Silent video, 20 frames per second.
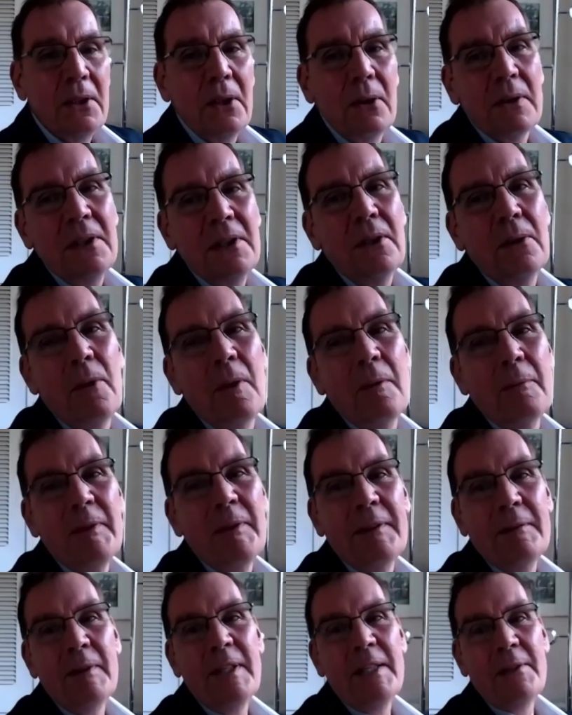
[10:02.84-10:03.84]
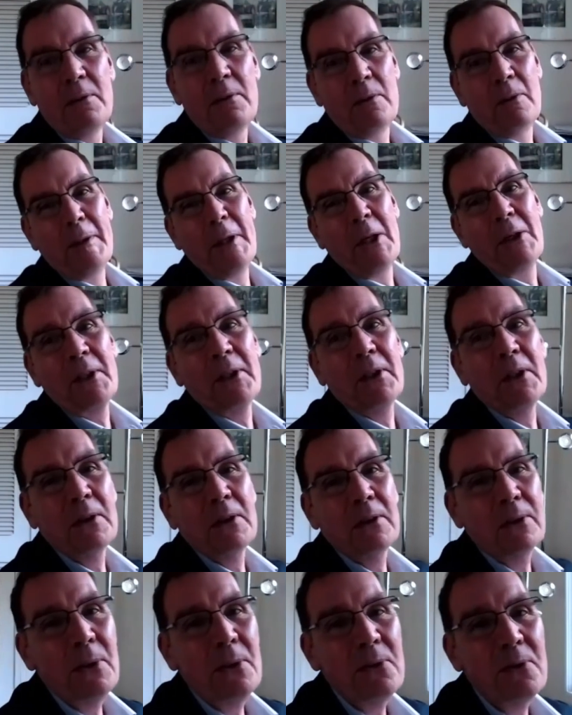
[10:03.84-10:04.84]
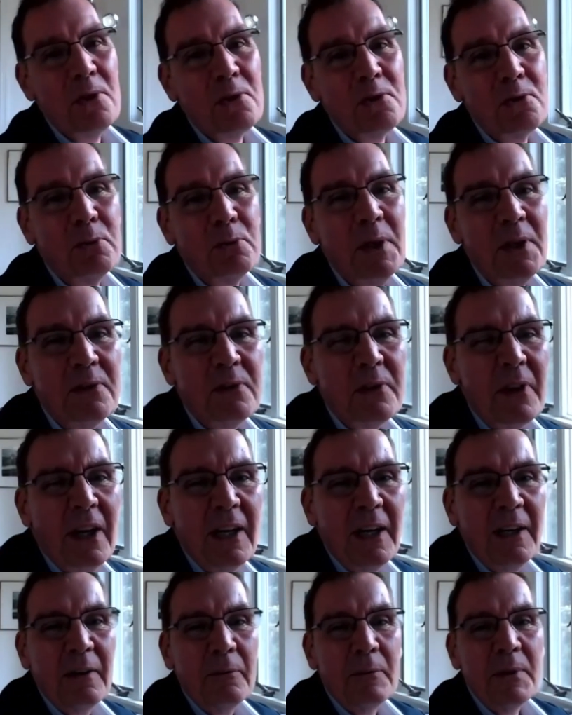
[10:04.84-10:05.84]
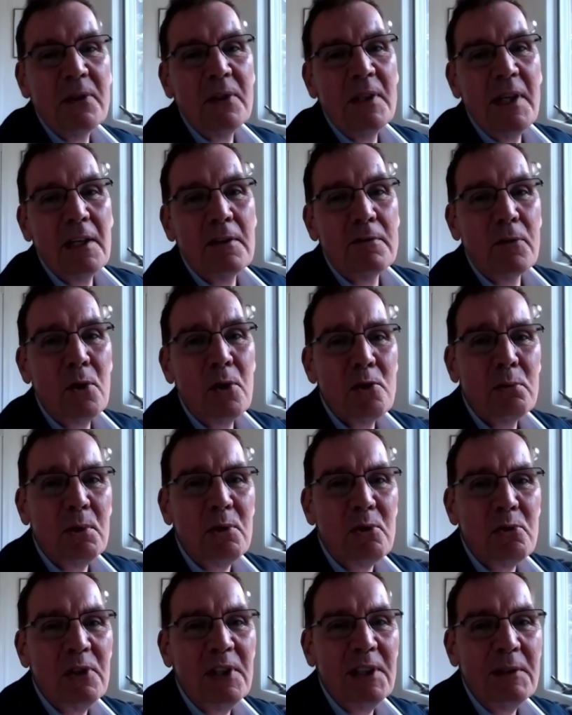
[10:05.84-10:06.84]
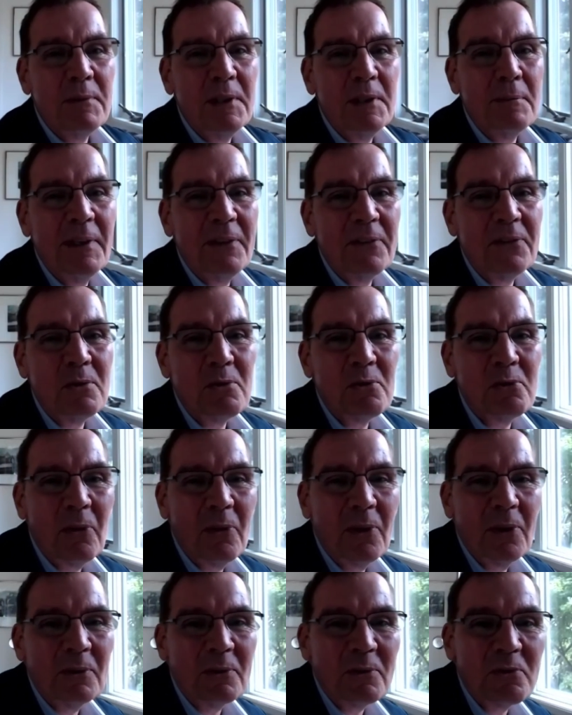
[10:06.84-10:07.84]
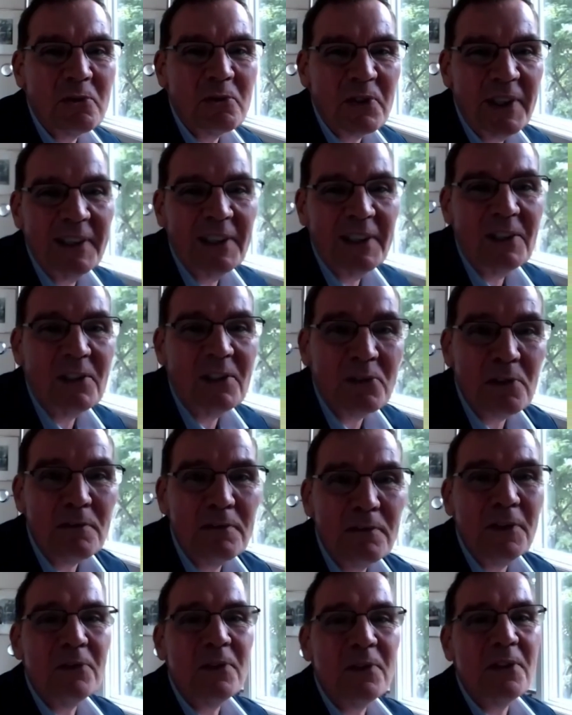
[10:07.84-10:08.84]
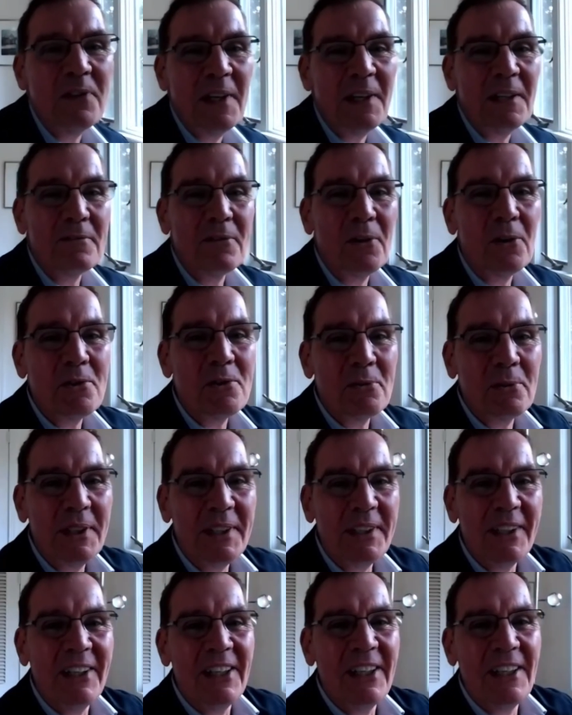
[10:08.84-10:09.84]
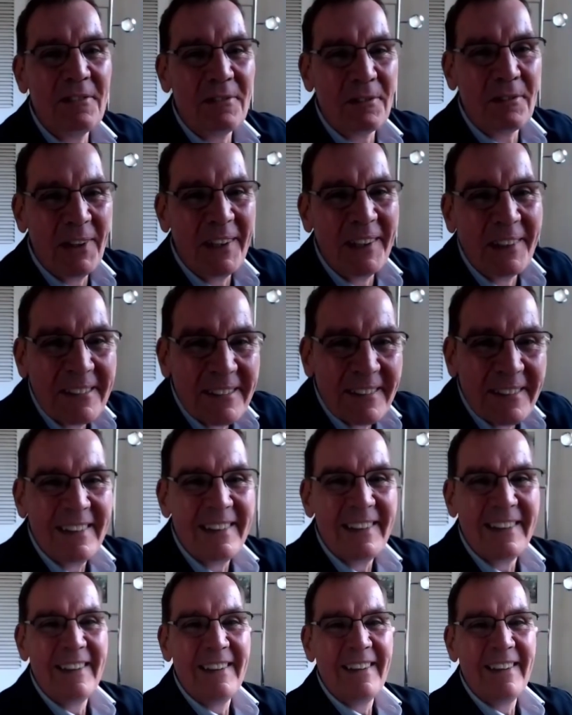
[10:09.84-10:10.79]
We ought to conclude this with an anniversary statement about the Historical Society. It is the 50th anniversary of what?